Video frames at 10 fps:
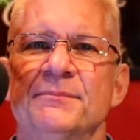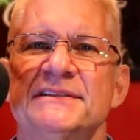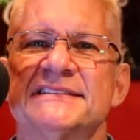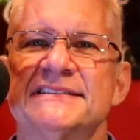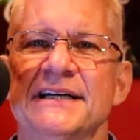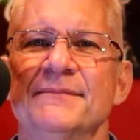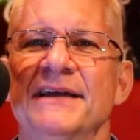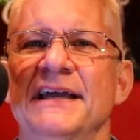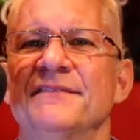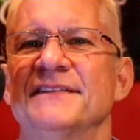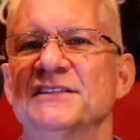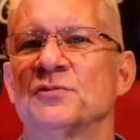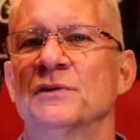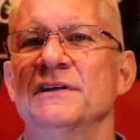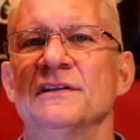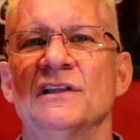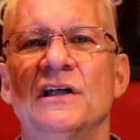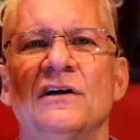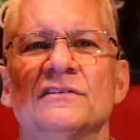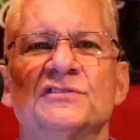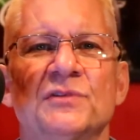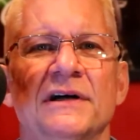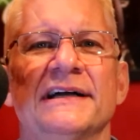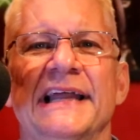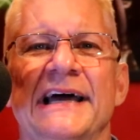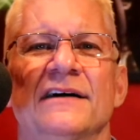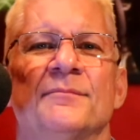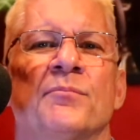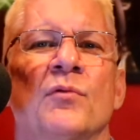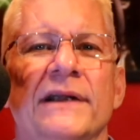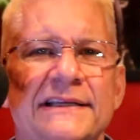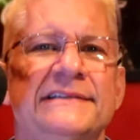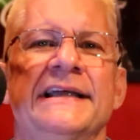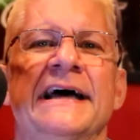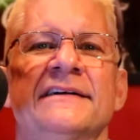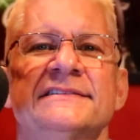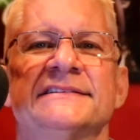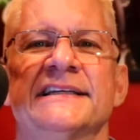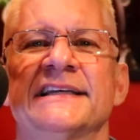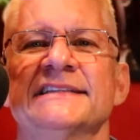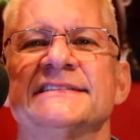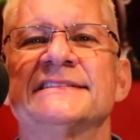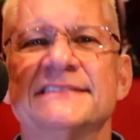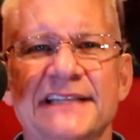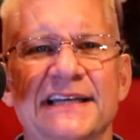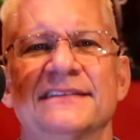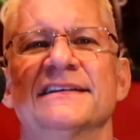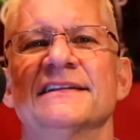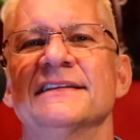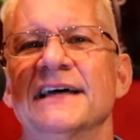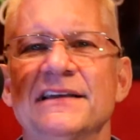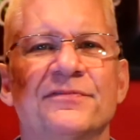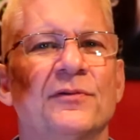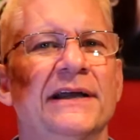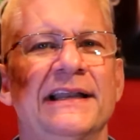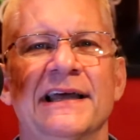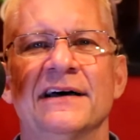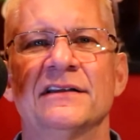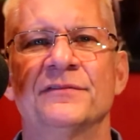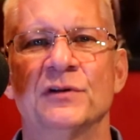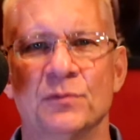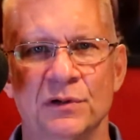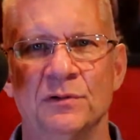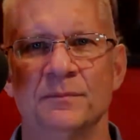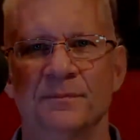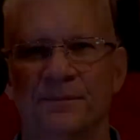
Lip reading: but some have these real long, drawn-out breakdowns that can suck the life right out of your room.